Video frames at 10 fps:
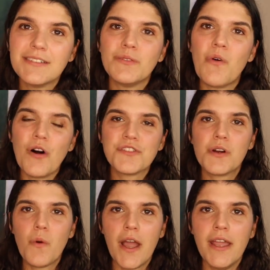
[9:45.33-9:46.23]
Walter
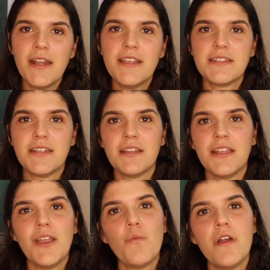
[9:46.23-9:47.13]
White is
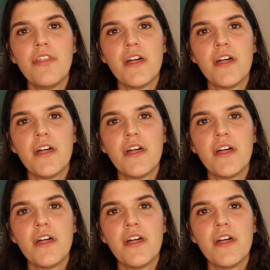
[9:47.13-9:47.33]
dealing with